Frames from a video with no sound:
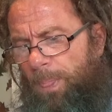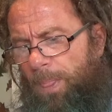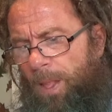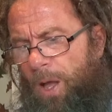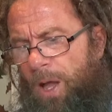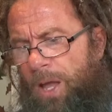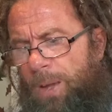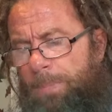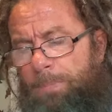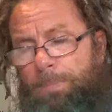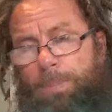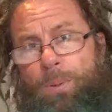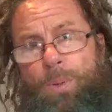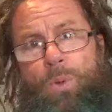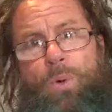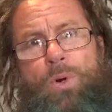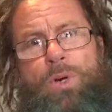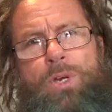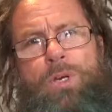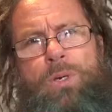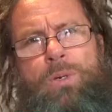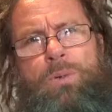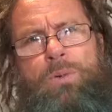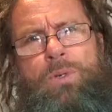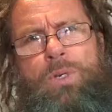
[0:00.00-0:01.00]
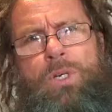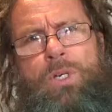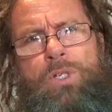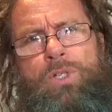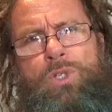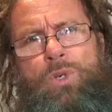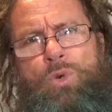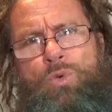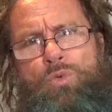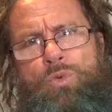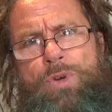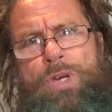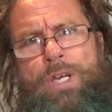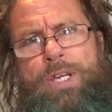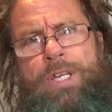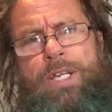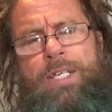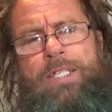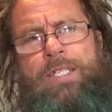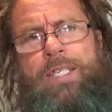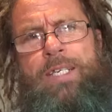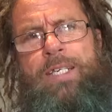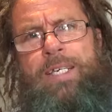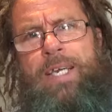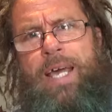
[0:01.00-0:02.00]
I implore you to read
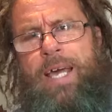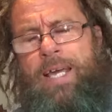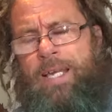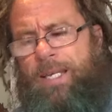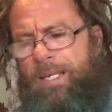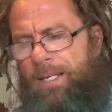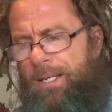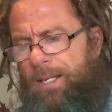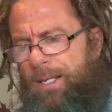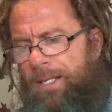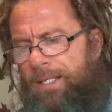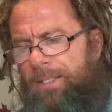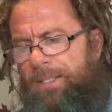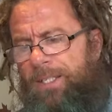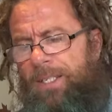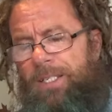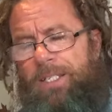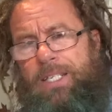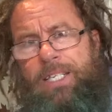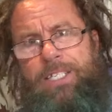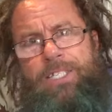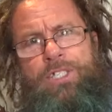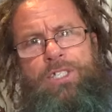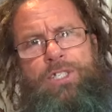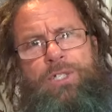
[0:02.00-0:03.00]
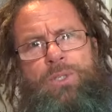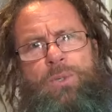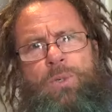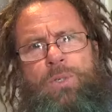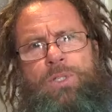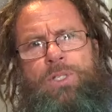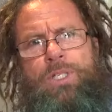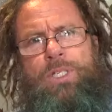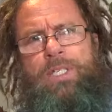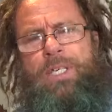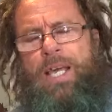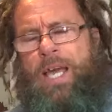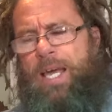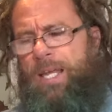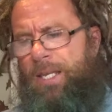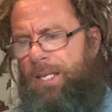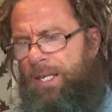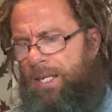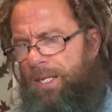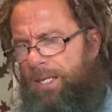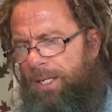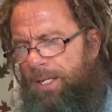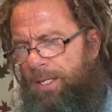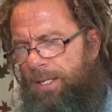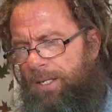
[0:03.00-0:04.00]
it again, to listen to it
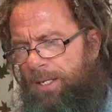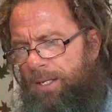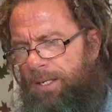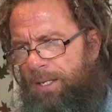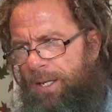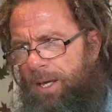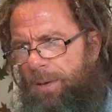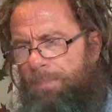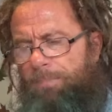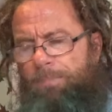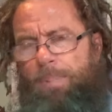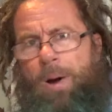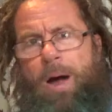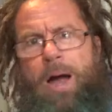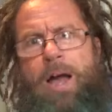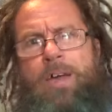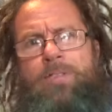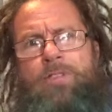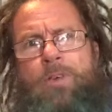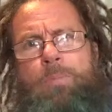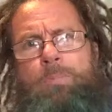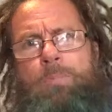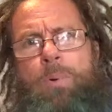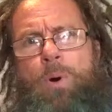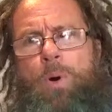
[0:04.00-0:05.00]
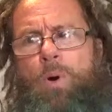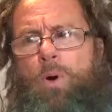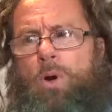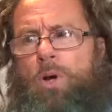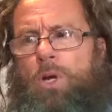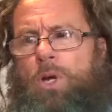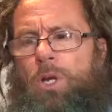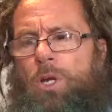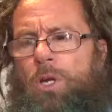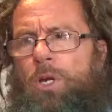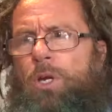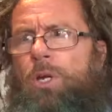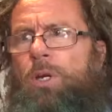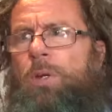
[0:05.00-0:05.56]
again. Buy the book.